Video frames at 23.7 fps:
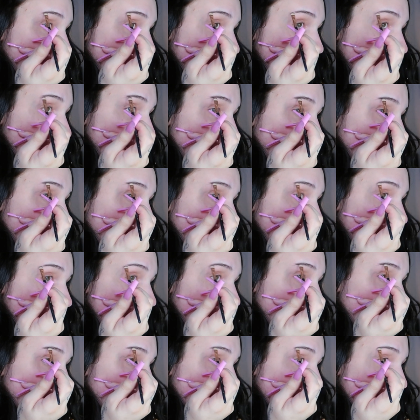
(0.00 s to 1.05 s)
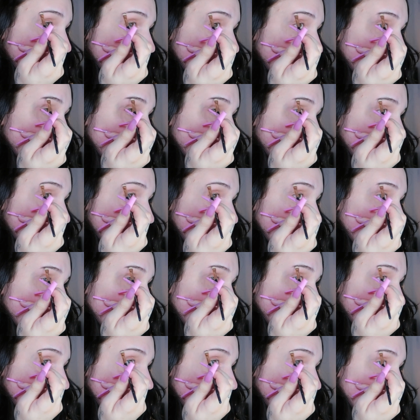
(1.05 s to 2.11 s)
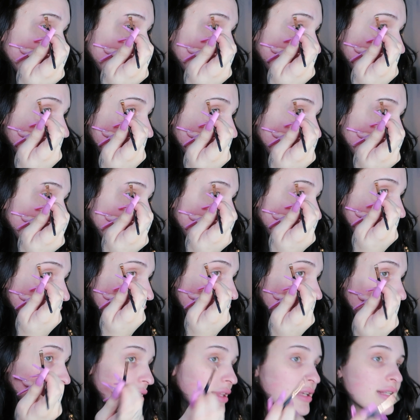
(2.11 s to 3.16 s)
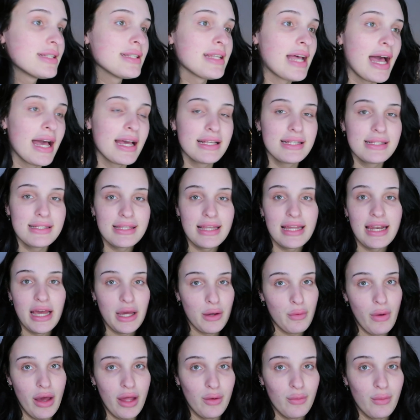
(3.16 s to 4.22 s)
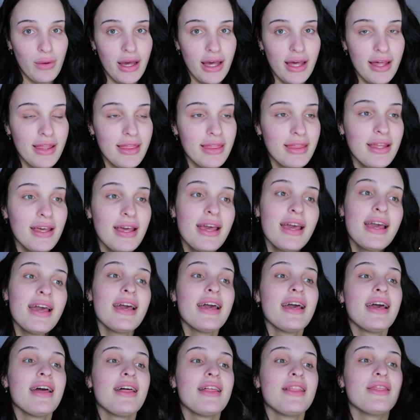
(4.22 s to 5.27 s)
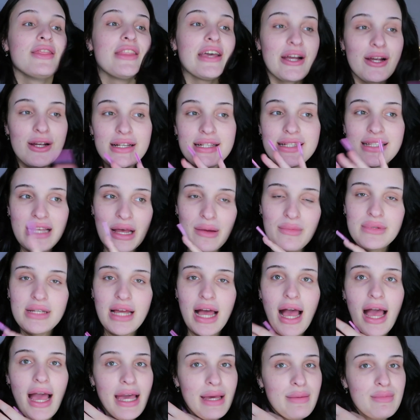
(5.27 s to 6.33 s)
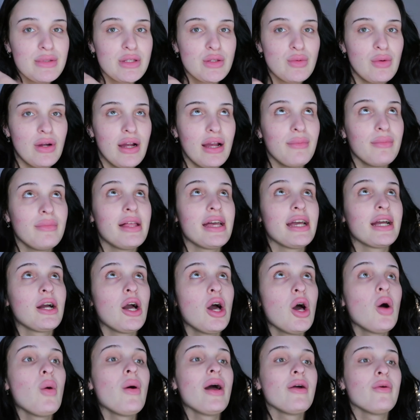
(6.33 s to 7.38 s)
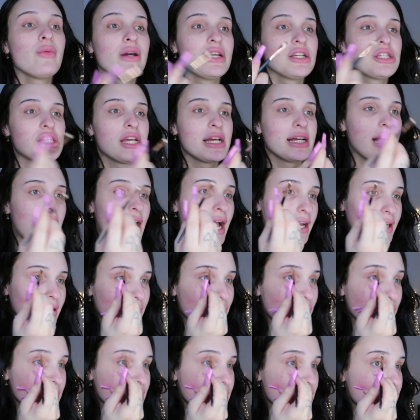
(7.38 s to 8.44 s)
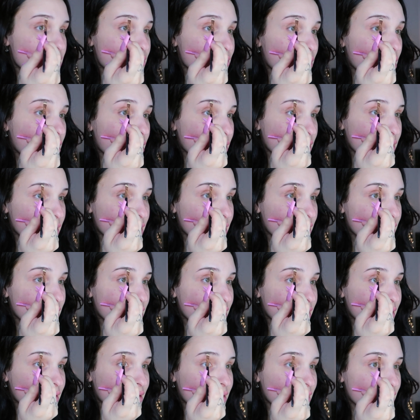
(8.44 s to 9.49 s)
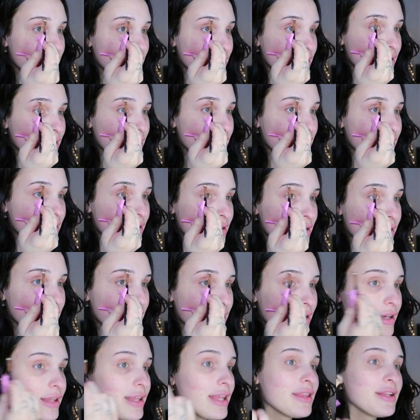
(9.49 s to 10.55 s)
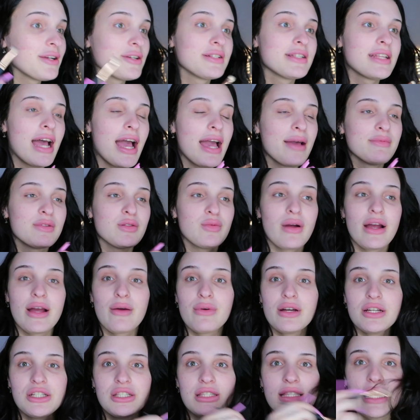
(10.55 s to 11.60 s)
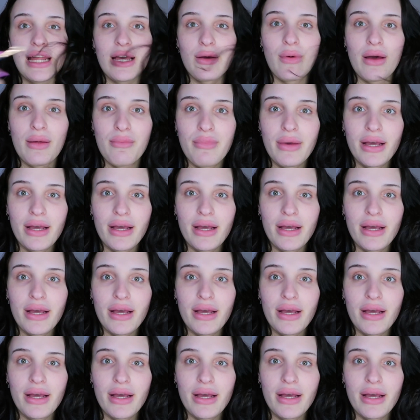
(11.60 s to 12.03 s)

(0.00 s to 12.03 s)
I absolutely love the size that I went with. There are some times where I'm like, oh, I wish I kind of went smaller. And then there's times where I wish that I went